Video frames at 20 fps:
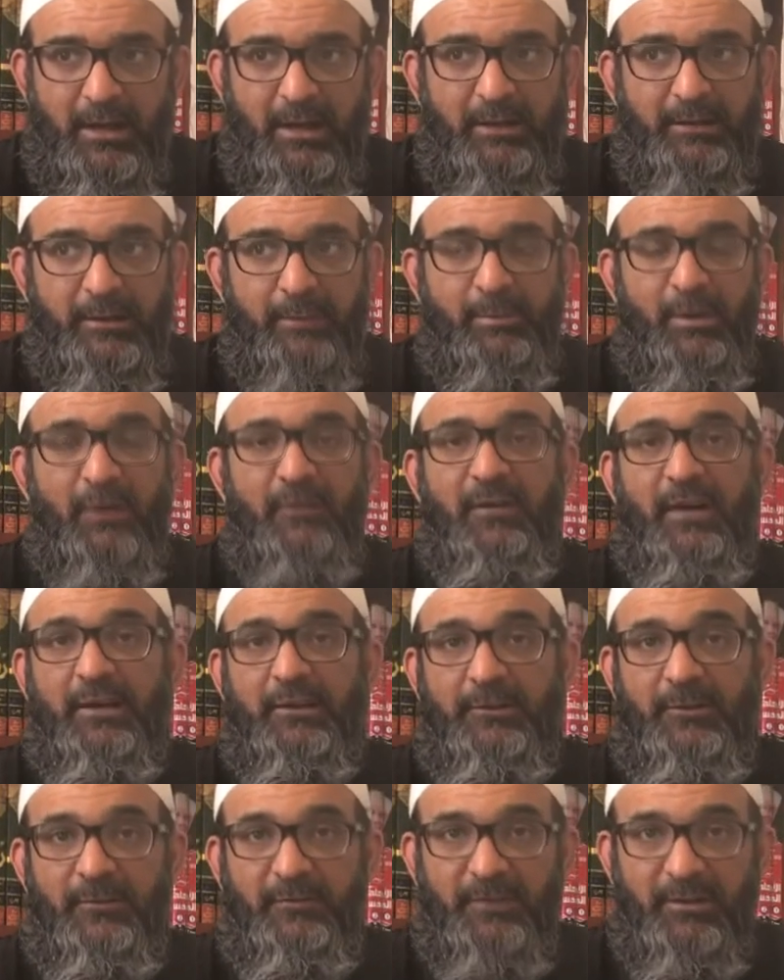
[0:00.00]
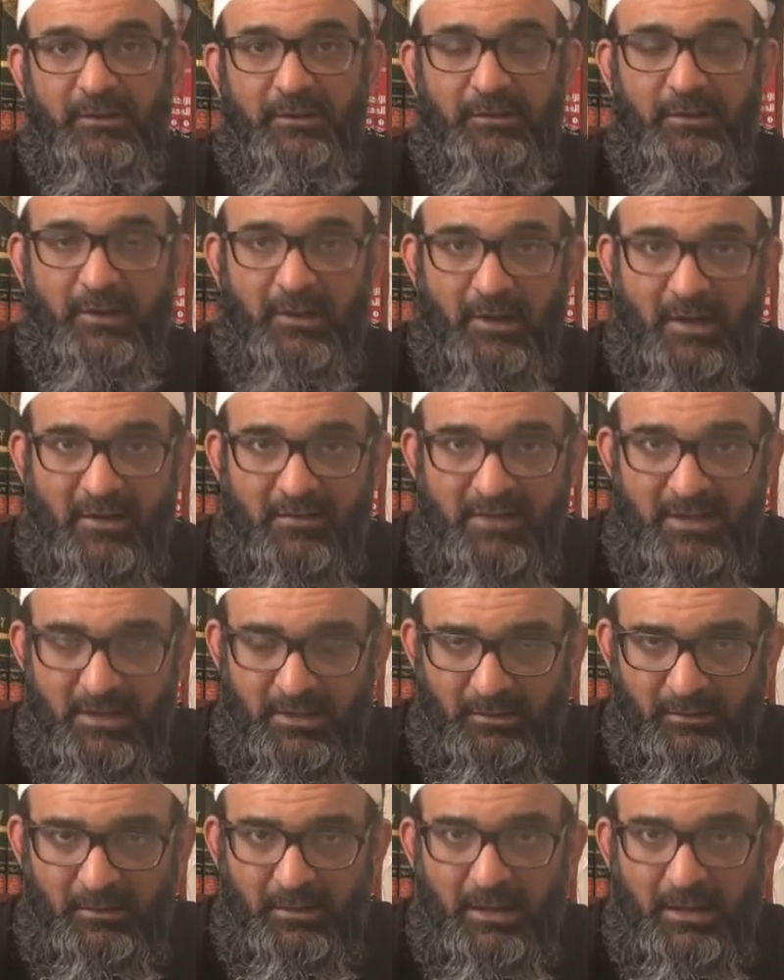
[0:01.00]
They both had different
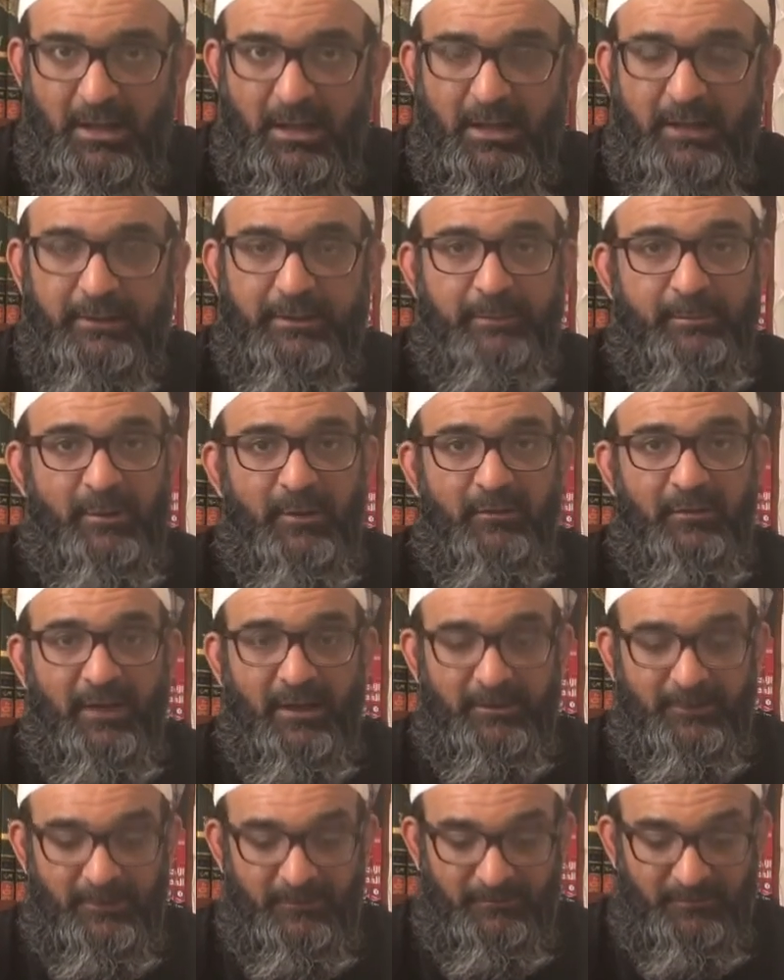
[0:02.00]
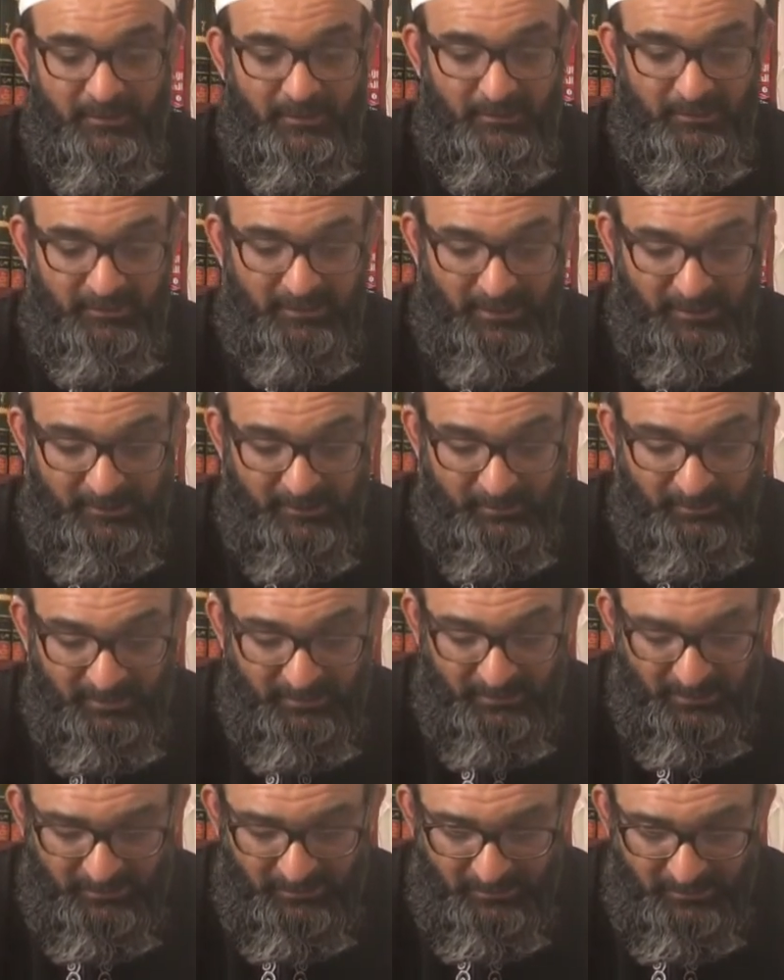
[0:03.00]
scenarios, they both had different
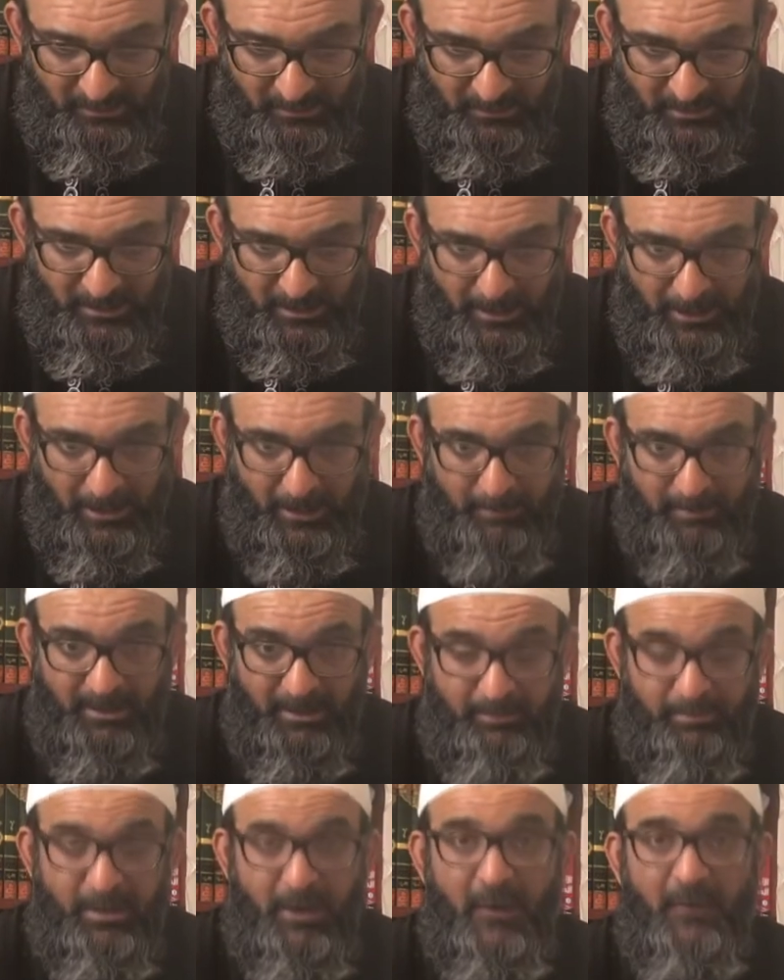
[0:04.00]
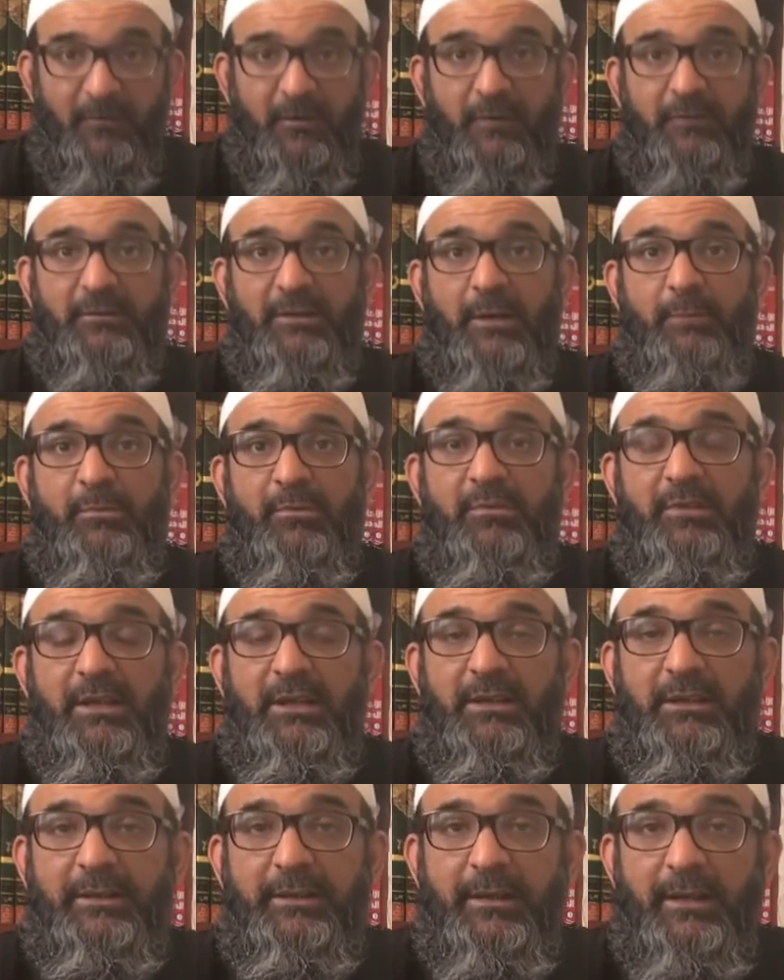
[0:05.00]
circumstances, but both of them
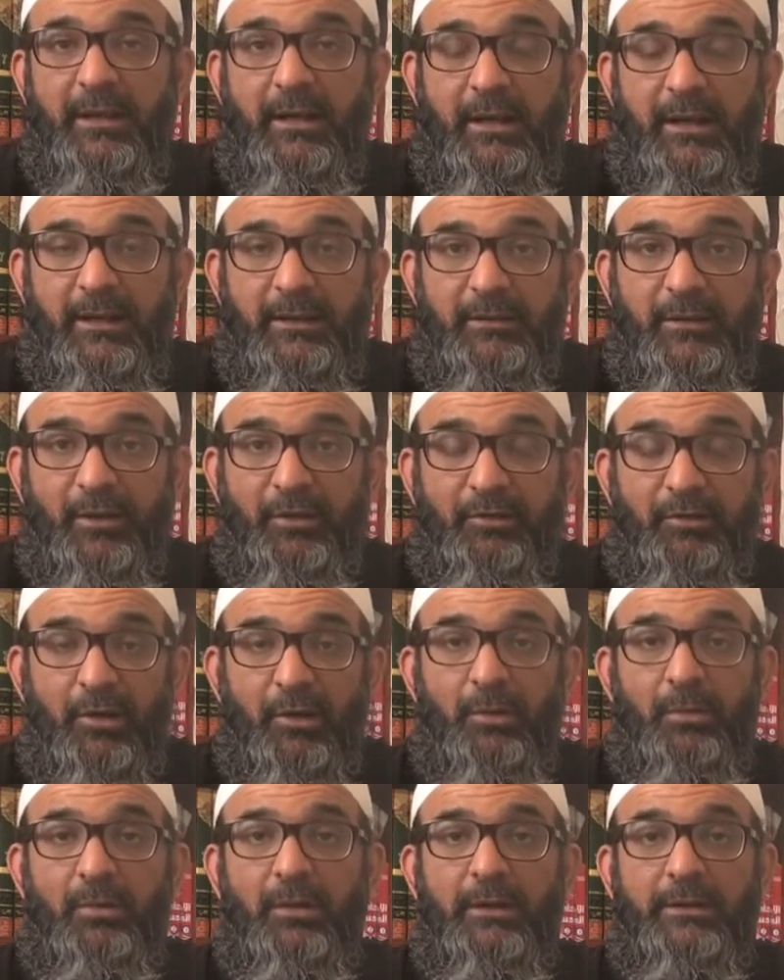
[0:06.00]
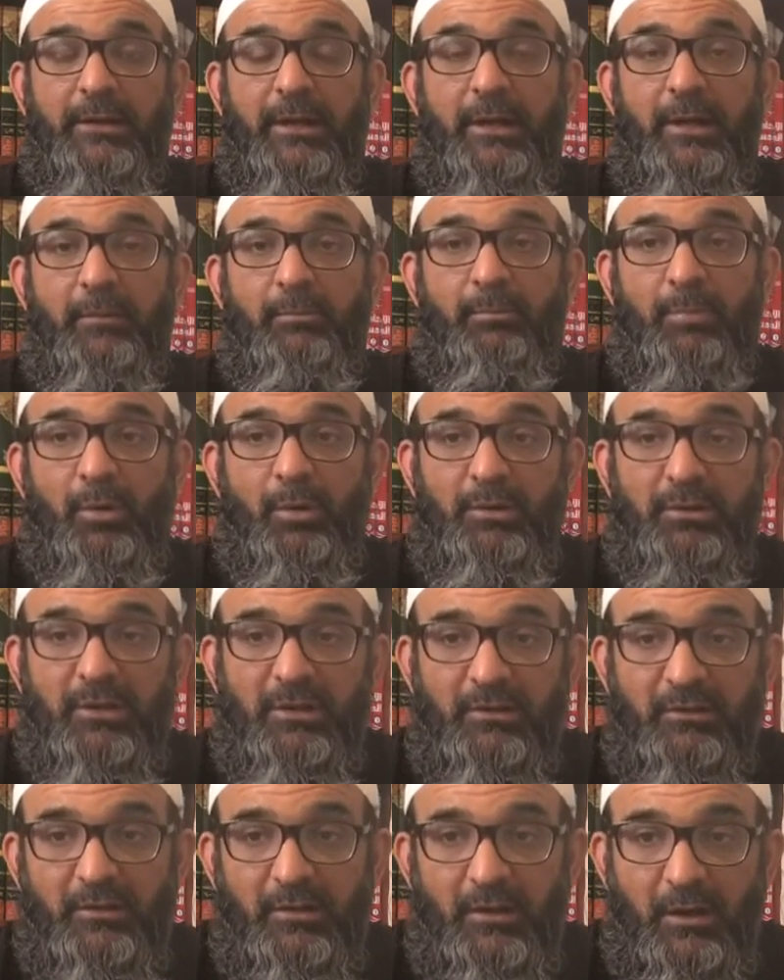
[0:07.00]
really, they show the
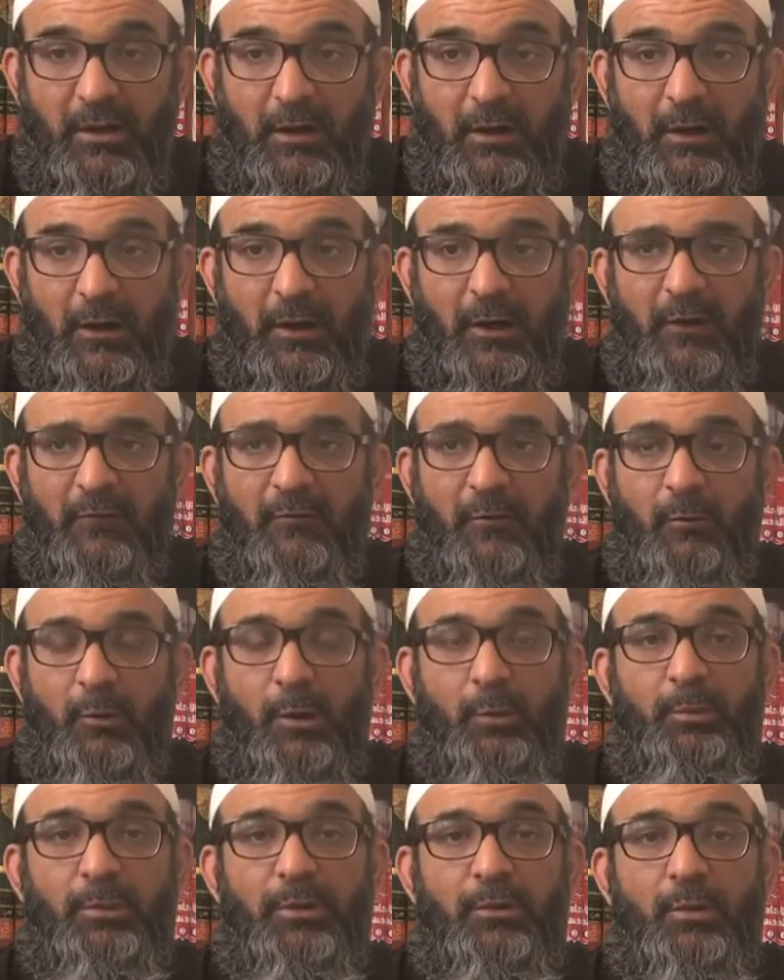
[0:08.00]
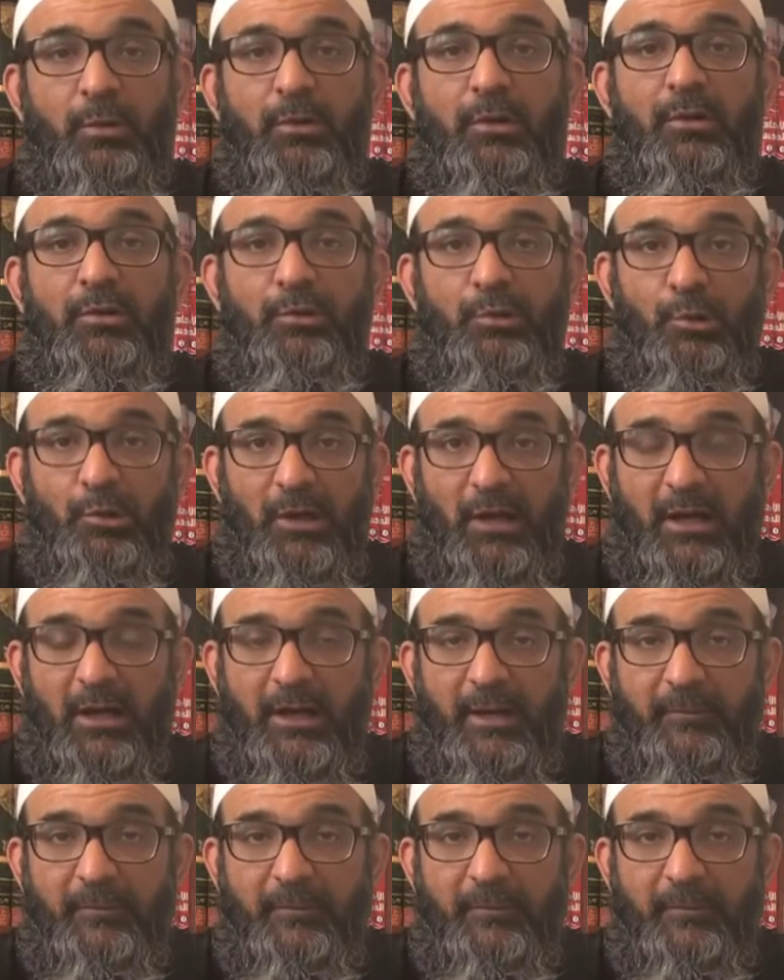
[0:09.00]
importance of what we call Sulh.